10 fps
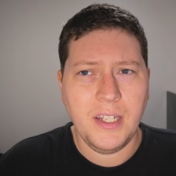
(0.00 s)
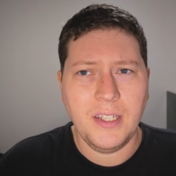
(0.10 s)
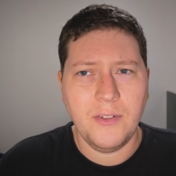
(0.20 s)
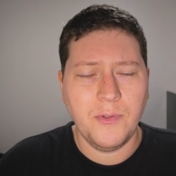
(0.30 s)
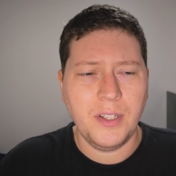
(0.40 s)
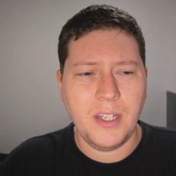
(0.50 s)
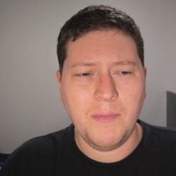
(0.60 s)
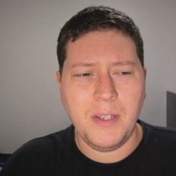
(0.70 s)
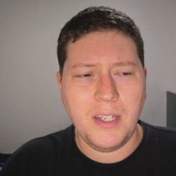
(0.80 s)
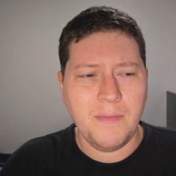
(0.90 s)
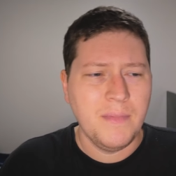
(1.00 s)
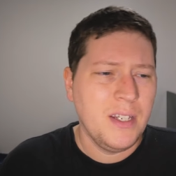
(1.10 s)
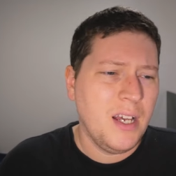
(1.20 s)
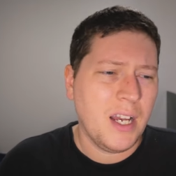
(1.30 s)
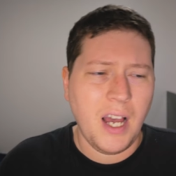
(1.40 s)
it didn't really give me
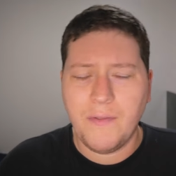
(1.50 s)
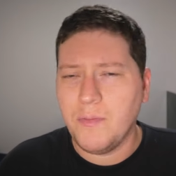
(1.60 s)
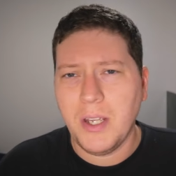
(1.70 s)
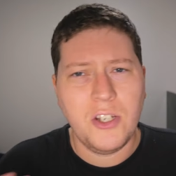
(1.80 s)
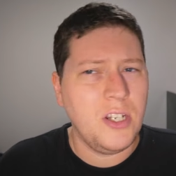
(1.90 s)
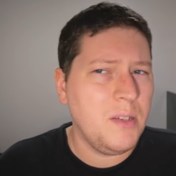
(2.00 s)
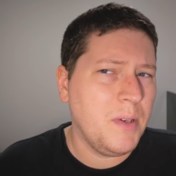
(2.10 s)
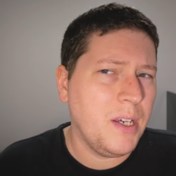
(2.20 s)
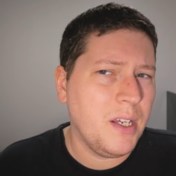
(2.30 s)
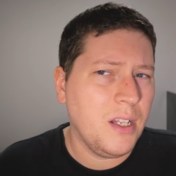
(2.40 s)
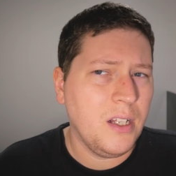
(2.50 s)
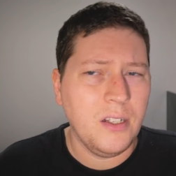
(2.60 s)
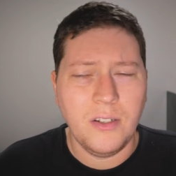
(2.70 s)
a confirmation email